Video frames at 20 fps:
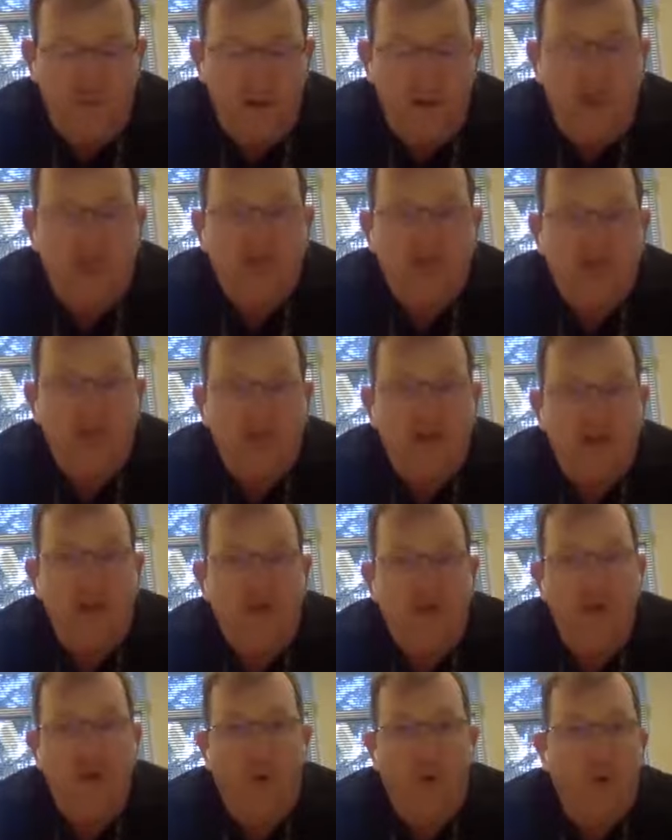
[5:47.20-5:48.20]
You have a team
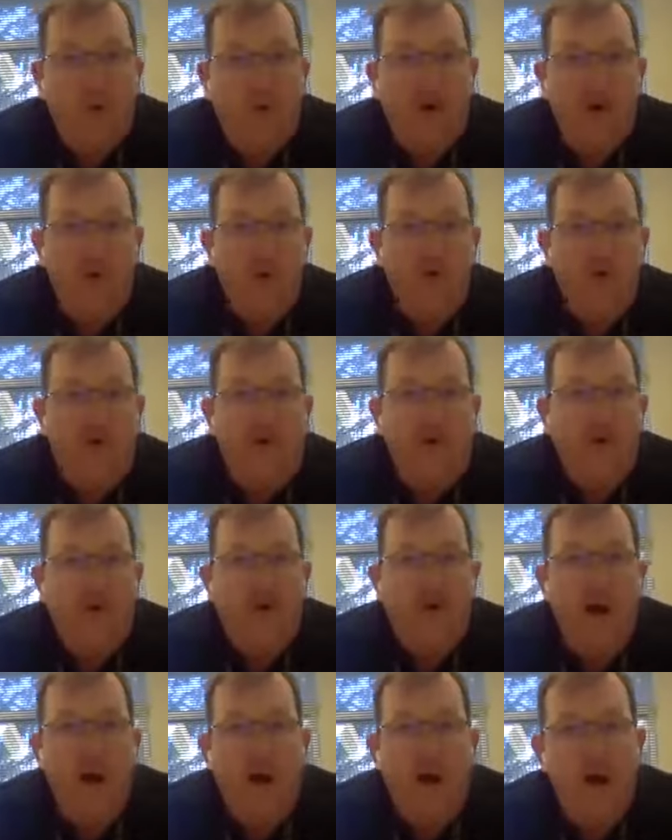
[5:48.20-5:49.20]
though working with you,
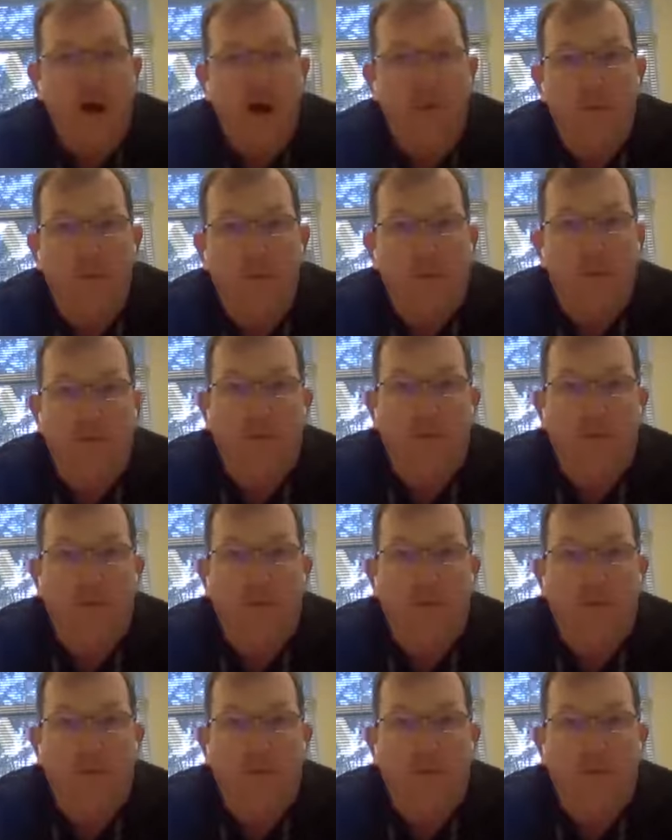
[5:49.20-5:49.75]
and